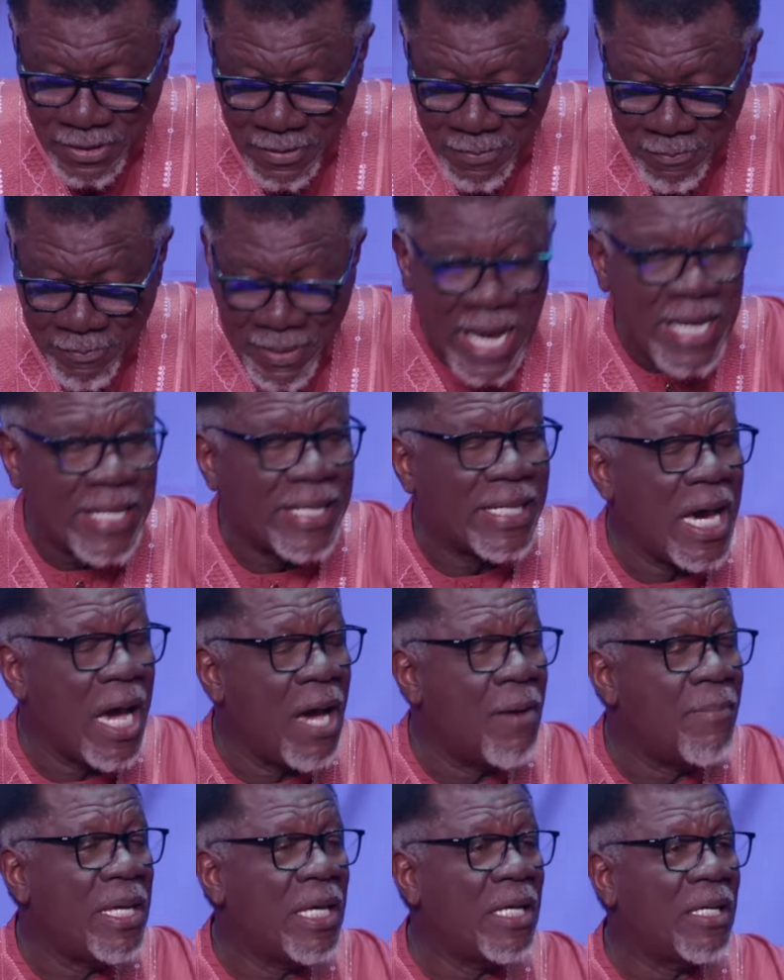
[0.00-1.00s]
By
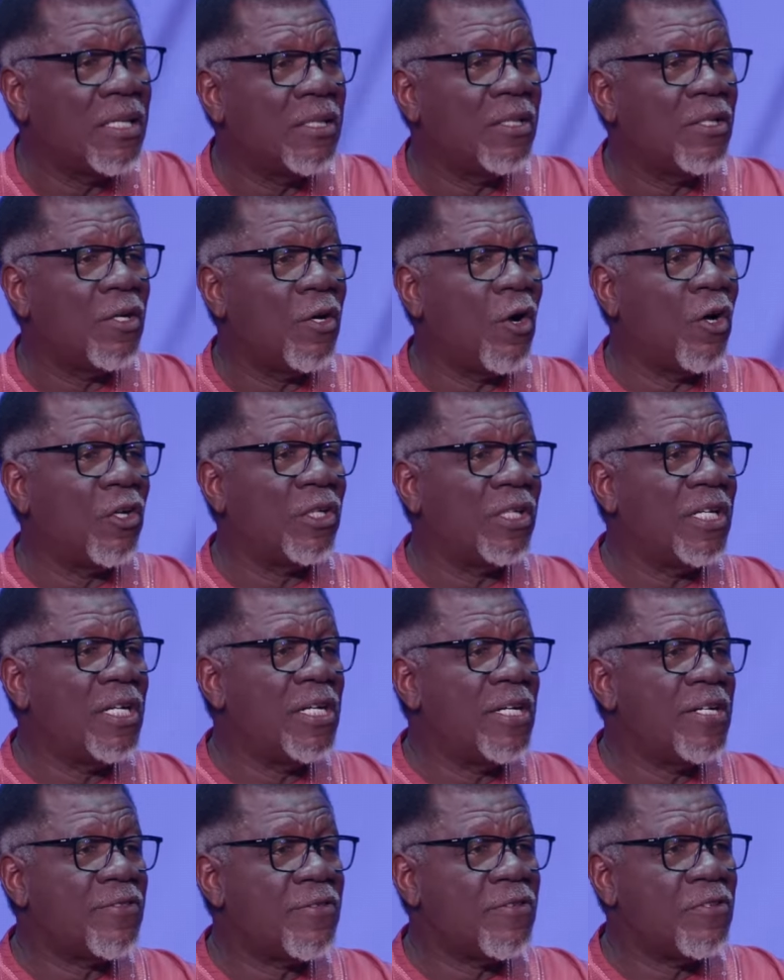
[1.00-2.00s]
coming on
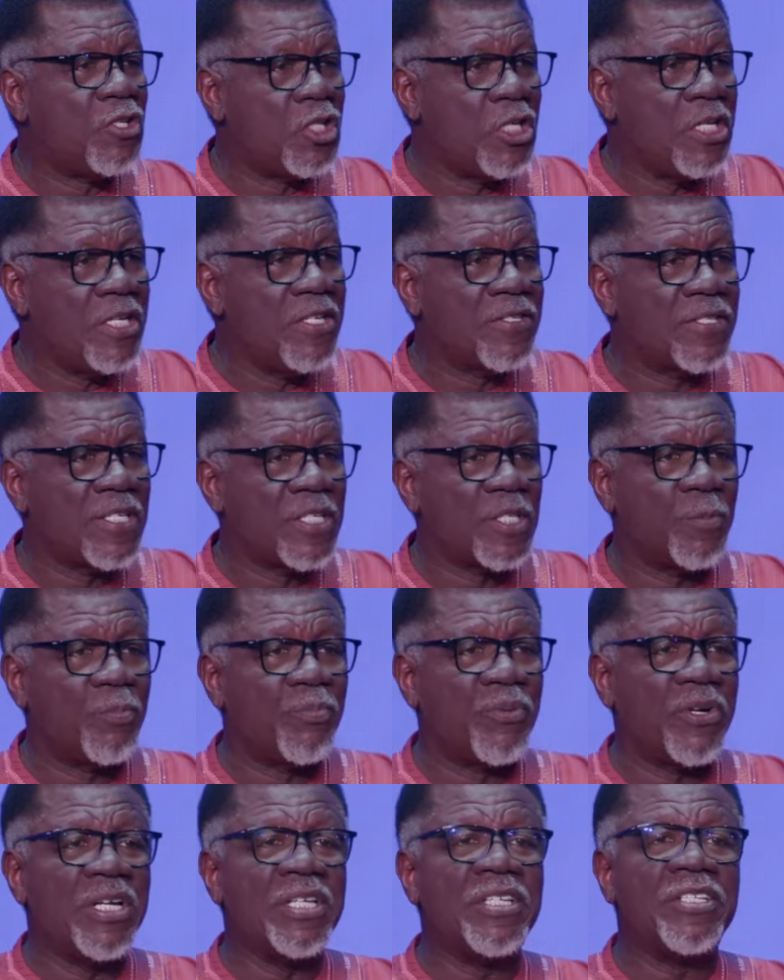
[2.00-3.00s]
earth, Jesus
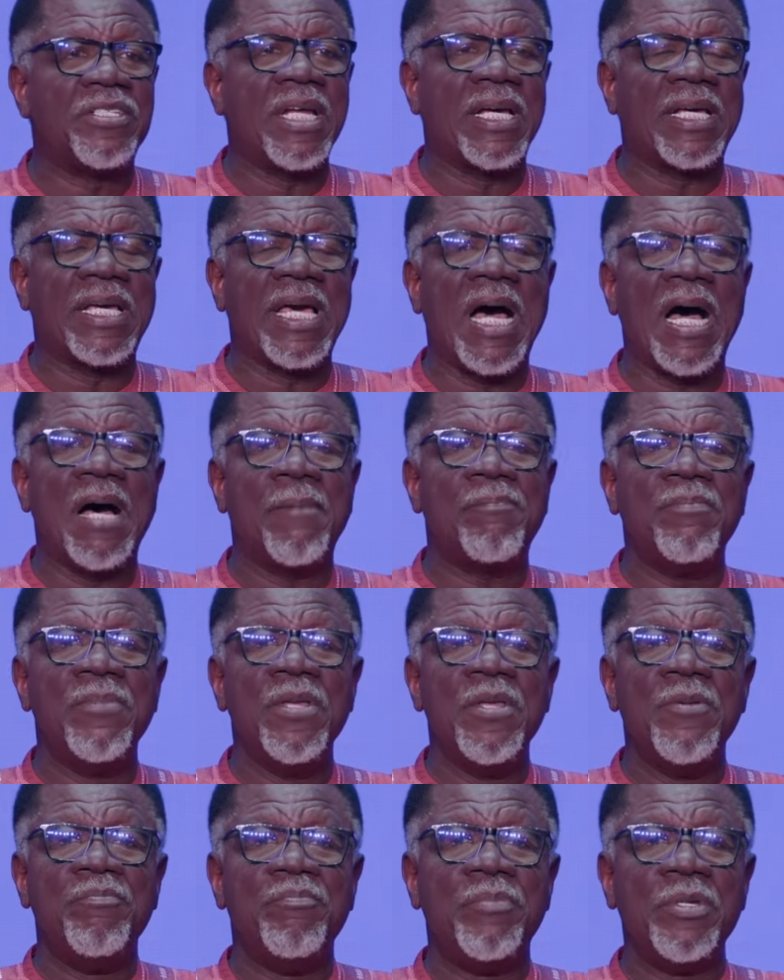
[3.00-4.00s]
bridged the gap
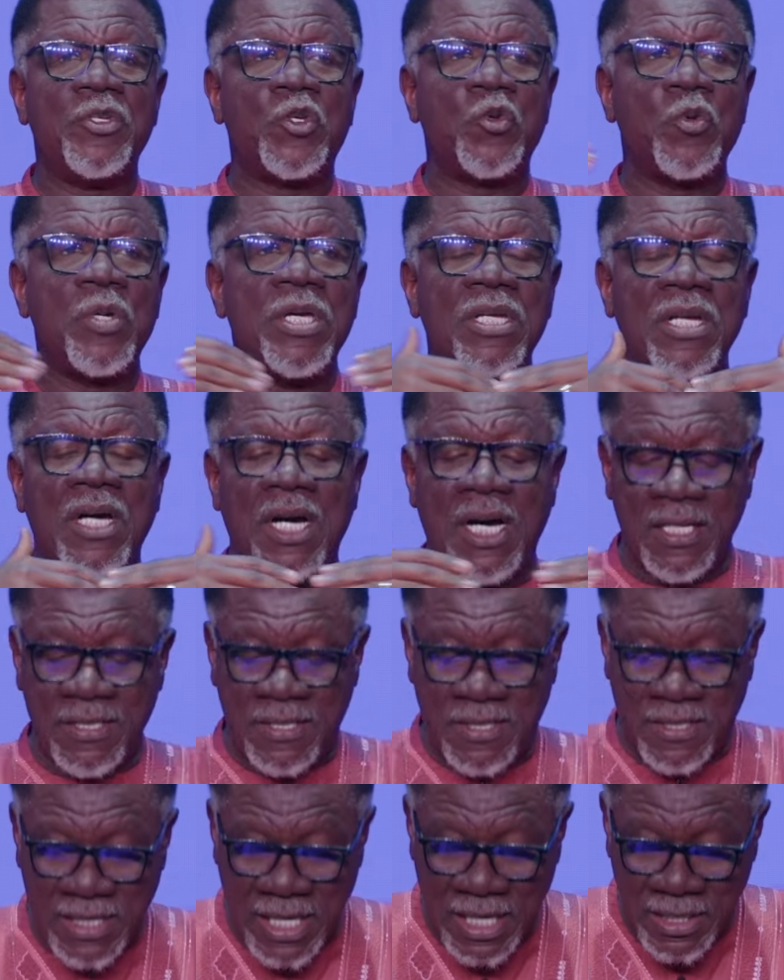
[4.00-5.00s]
between
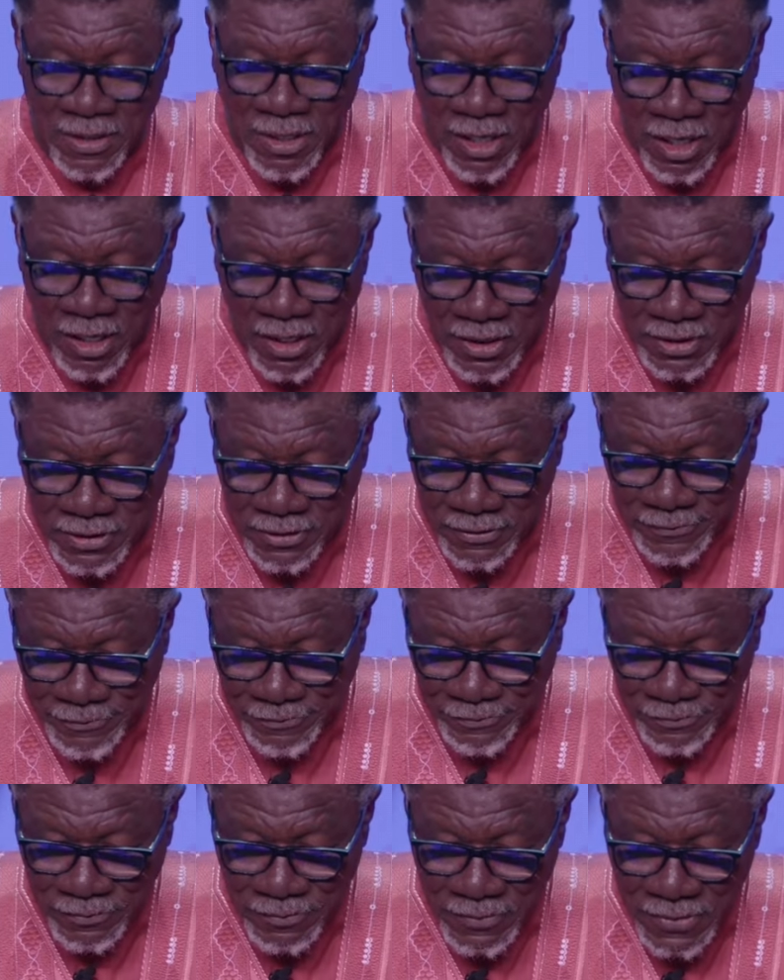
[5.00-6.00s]
us and God.
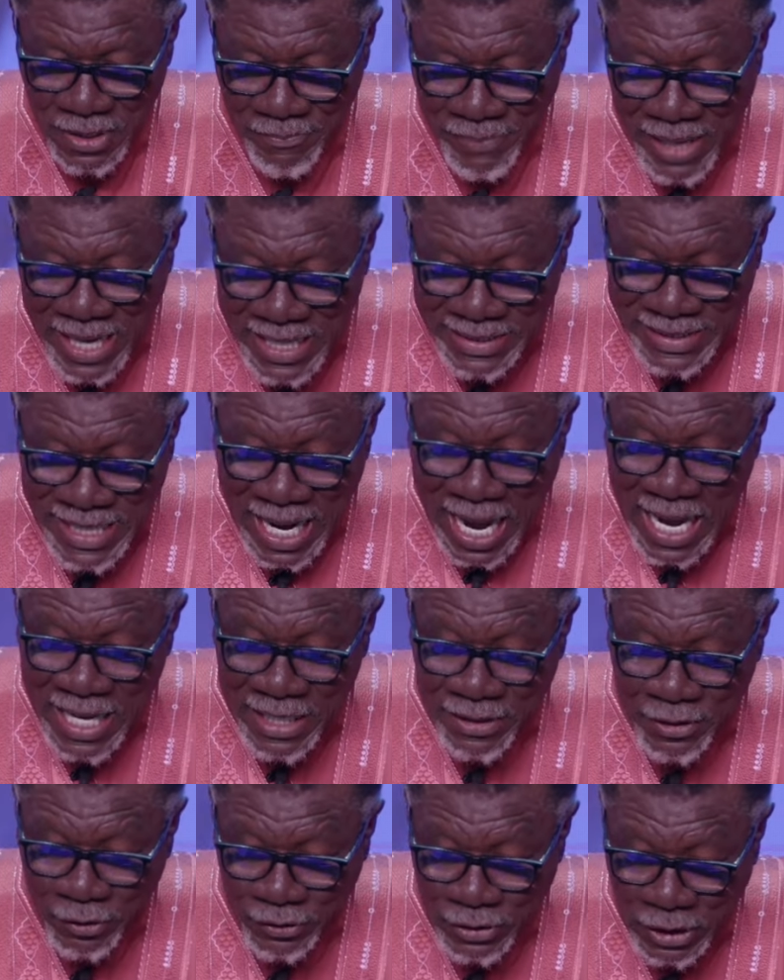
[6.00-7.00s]
By
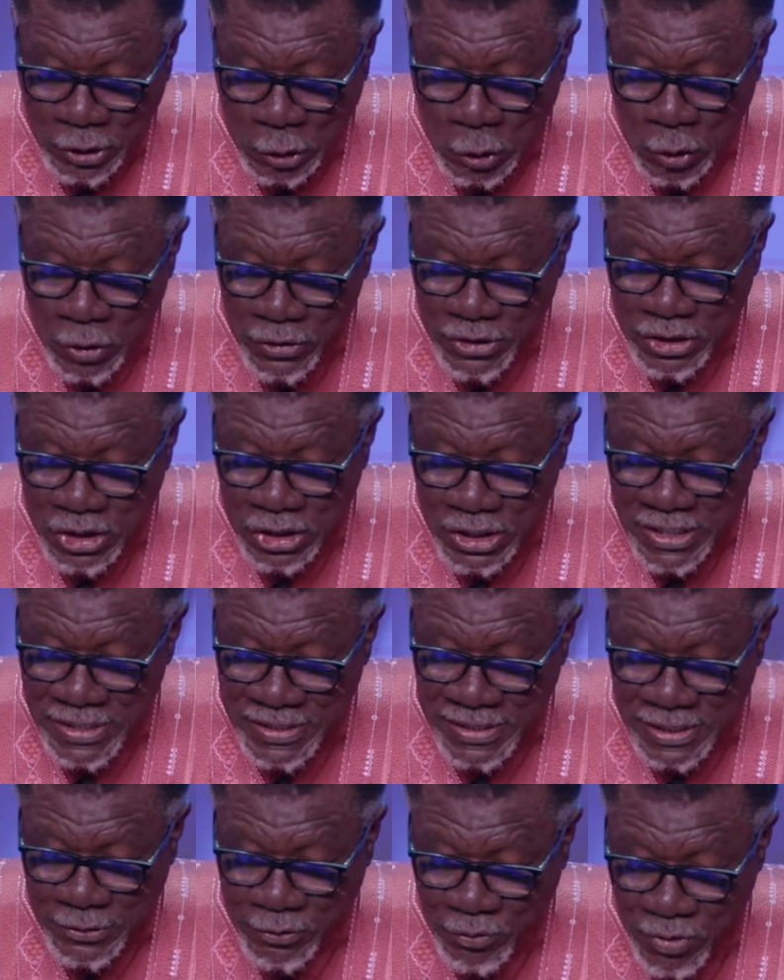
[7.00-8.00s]
dying on the cross,
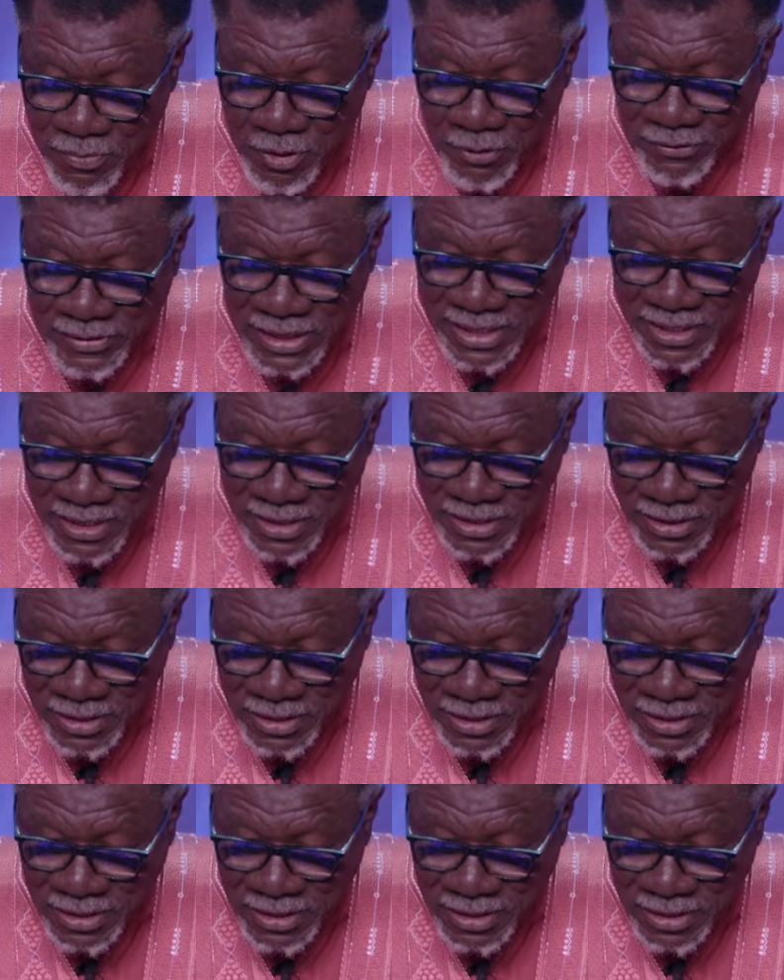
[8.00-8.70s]
Jesus removed this